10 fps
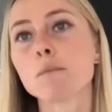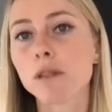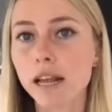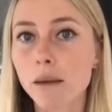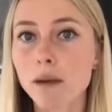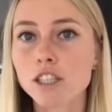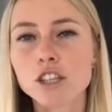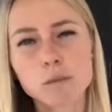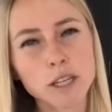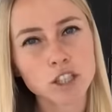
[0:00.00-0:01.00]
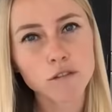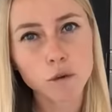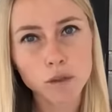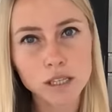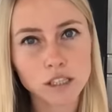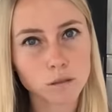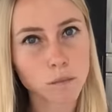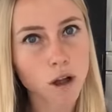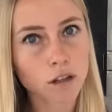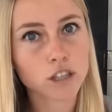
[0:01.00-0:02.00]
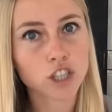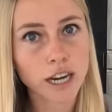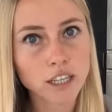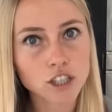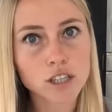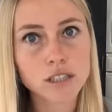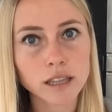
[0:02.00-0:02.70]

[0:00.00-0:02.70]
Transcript: But like I mentioned, especially for these smaller changes